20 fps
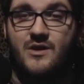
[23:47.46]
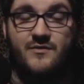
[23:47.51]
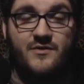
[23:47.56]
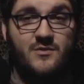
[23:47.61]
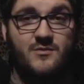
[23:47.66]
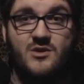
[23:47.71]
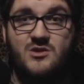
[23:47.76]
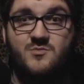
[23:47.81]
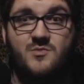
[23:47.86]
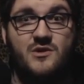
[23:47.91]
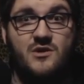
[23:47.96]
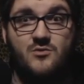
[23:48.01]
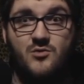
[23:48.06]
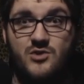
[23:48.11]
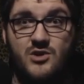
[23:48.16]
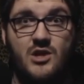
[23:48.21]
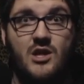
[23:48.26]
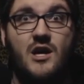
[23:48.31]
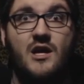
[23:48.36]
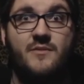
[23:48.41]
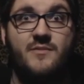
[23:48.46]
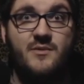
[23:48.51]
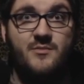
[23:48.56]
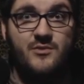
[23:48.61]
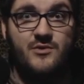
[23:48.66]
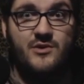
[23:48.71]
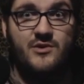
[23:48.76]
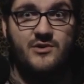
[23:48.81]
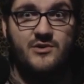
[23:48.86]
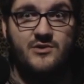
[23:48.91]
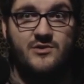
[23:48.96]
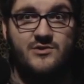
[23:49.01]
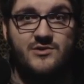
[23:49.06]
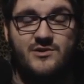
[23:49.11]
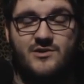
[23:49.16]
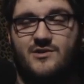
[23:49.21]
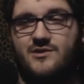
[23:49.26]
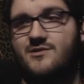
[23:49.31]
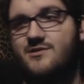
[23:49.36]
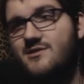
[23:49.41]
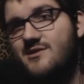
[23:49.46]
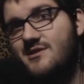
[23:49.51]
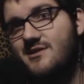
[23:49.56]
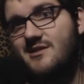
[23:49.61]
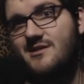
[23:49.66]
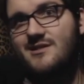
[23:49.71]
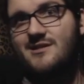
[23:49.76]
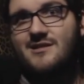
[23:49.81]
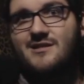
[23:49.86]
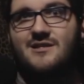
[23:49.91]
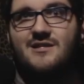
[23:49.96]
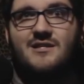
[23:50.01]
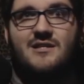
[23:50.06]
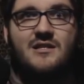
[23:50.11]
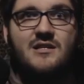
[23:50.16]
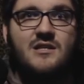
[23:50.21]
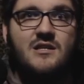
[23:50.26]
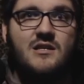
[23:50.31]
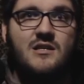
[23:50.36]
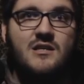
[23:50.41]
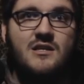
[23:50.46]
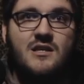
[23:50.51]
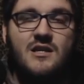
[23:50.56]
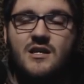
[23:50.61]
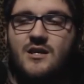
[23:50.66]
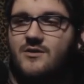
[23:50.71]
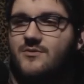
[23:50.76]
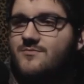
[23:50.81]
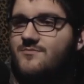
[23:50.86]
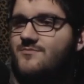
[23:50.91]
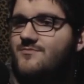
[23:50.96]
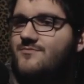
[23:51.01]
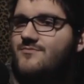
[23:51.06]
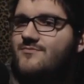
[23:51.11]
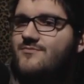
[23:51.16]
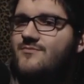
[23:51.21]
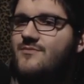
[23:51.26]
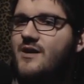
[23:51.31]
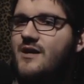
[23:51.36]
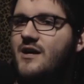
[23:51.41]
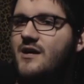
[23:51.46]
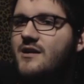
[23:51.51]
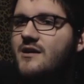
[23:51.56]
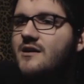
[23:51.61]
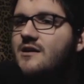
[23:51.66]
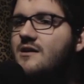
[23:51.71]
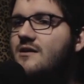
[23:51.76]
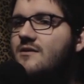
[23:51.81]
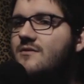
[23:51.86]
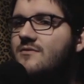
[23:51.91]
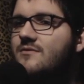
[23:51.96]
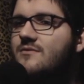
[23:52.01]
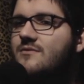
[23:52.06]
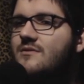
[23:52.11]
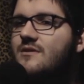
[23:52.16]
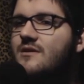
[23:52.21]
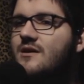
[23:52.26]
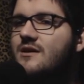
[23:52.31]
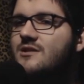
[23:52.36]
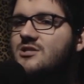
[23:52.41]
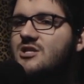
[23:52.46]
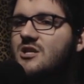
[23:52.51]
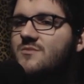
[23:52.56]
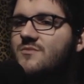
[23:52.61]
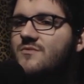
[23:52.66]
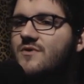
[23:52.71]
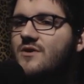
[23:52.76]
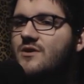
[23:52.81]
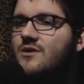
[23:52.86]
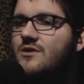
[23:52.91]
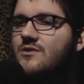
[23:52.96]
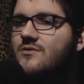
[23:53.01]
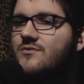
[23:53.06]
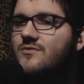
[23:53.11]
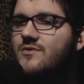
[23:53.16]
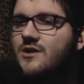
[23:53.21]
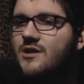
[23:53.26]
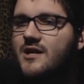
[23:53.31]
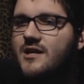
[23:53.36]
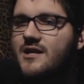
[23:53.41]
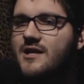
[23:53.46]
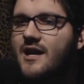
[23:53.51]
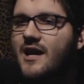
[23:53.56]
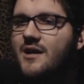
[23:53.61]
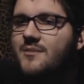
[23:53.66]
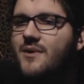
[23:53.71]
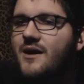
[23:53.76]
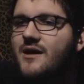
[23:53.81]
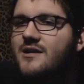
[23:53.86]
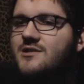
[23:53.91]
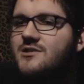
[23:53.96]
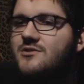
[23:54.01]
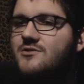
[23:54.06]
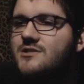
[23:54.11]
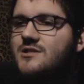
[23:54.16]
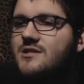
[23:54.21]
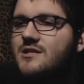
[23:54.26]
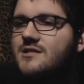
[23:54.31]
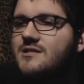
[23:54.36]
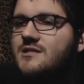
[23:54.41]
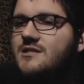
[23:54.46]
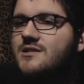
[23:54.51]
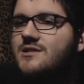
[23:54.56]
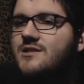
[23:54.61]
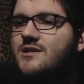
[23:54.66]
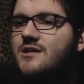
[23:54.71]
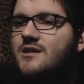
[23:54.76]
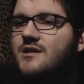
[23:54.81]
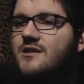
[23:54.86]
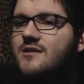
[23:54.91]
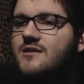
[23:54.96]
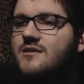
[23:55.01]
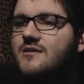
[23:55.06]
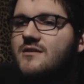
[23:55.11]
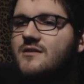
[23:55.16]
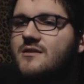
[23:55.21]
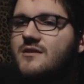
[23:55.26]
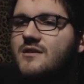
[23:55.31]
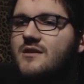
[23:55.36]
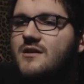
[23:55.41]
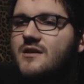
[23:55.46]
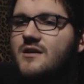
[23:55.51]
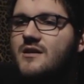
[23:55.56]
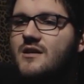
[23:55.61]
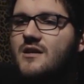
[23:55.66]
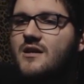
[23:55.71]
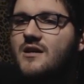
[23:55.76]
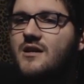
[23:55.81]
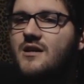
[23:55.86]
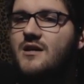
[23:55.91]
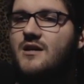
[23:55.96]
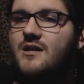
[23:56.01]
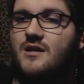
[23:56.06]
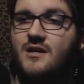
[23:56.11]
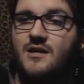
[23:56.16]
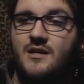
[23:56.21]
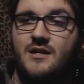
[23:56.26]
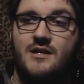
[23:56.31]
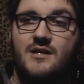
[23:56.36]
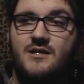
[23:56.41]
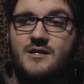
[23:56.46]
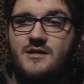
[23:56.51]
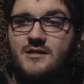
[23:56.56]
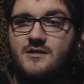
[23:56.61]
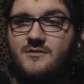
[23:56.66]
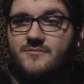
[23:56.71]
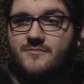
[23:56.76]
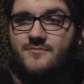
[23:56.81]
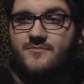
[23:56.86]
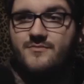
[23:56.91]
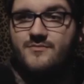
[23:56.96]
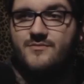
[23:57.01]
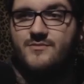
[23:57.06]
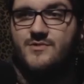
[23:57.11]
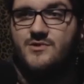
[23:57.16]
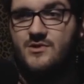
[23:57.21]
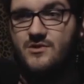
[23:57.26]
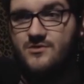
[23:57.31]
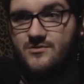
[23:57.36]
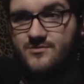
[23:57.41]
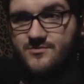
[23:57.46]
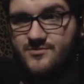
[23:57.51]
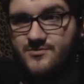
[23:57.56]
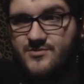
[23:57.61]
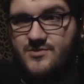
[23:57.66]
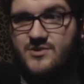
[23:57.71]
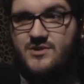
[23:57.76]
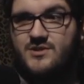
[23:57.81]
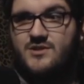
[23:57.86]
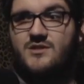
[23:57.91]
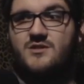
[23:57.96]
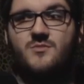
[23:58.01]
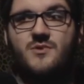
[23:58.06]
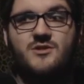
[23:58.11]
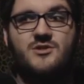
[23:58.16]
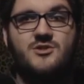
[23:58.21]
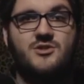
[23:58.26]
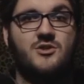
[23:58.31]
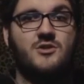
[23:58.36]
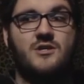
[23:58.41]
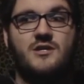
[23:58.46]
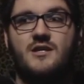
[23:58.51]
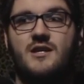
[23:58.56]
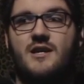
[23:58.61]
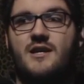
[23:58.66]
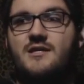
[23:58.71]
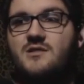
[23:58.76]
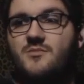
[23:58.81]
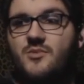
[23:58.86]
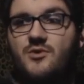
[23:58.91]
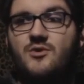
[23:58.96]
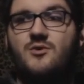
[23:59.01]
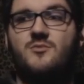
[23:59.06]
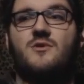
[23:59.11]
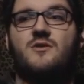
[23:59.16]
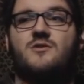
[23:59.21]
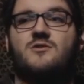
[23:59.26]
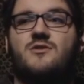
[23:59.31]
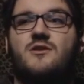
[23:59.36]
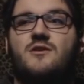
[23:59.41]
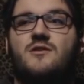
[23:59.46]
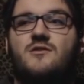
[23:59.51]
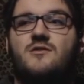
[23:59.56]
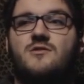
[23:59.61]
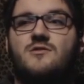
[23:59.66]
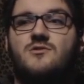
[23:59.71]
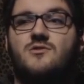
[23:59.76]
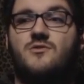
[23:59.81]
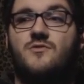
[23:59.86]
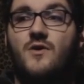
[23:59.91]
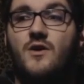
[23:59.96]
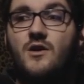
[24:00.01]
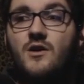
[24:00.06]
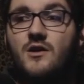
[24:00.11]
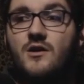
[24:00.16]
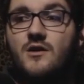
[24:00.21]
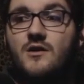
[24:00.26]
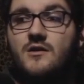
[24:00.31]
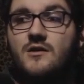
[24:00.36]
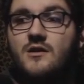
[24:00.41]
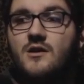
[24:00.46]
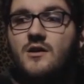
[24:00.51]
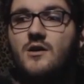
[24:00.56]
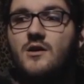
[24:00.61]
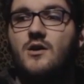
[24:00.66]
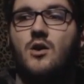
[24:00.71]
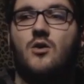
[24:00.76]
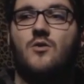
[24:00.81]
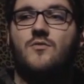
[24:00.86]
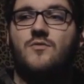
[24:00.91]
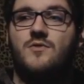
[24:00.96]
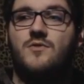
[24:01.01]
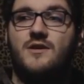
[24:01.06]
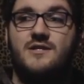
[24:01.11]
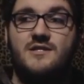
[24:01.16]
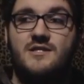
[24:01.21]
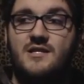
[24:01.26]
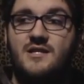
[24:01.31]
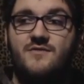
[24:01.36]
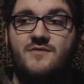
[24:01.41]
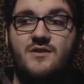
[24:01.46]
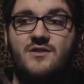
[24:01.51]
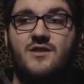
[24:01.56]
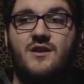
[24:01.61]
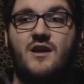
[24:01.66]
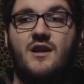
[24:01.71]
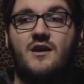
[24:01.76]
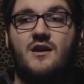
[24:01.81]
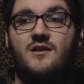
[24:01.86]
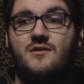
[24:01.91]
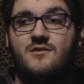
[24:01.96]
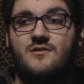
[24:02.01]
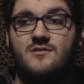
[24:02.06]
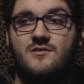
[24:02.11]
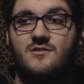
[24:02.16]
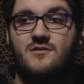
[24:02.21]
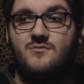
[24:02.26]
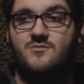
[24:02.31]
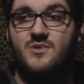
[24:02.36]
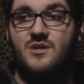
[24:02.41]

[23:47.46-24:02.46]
I think much better than what a lot of people could do. So yeah, I got a cheap phone. Figured I'd add my 2 cents in there. And so this is my journey as a Pokemon trainer so far. Hopefully I didn't leave anything out.